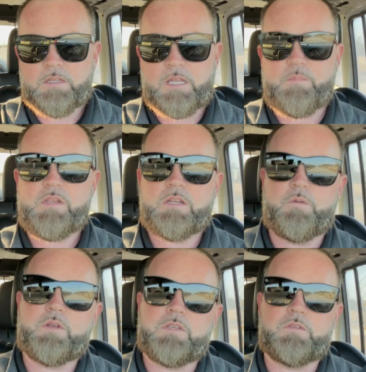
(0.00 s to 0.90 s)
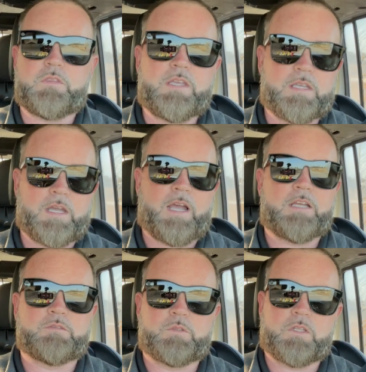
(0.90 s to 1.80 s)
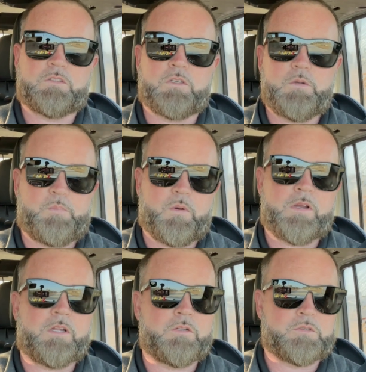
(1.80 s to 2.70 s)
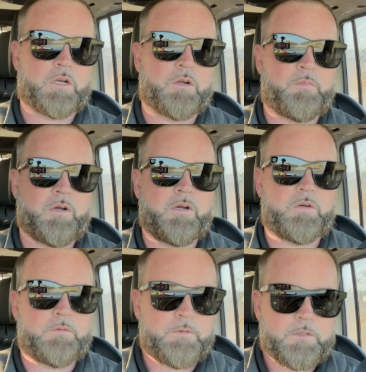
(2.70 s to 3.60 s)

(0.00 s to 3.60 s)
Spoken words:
Let me know what you think, guys. With a 2.0 turbo,